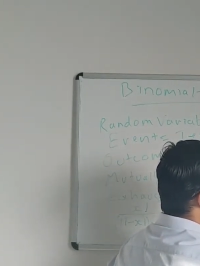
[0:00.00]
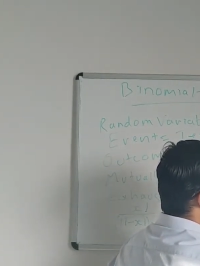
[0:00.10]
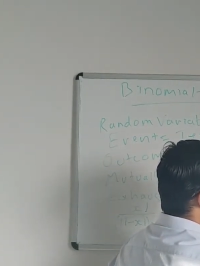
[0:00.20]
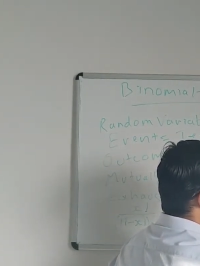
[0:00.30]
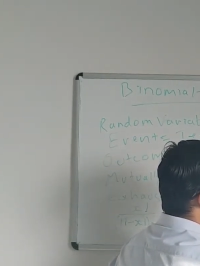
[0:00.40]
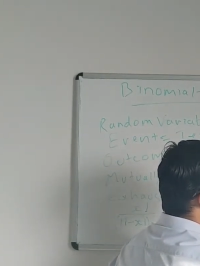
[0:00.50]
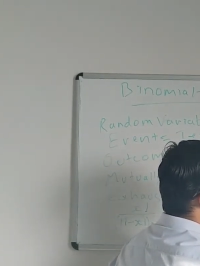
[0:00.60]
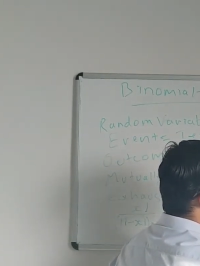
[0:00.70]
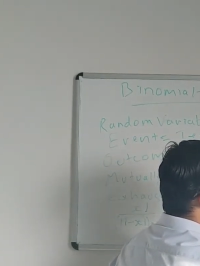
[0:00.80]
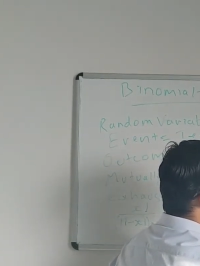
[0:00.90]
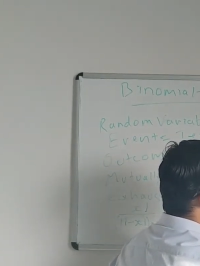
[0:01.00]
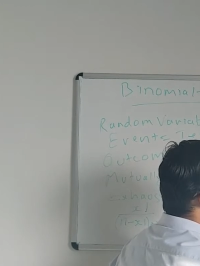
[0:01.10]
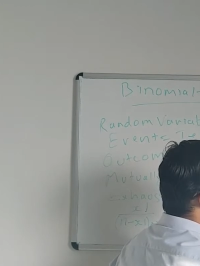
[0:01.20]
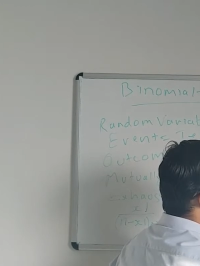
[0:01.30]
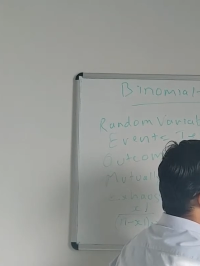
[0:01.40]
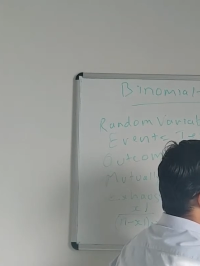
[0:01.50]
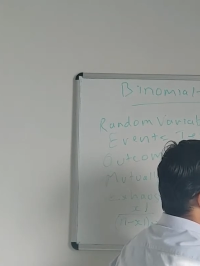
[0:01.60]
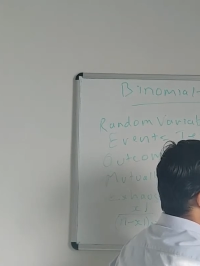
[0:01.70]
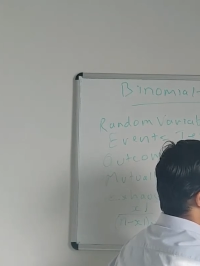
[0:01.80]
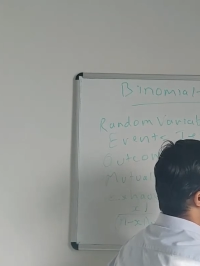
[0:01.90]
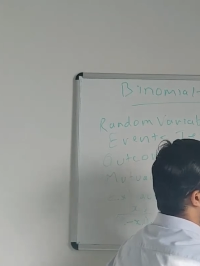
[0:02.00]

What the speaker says: of tests.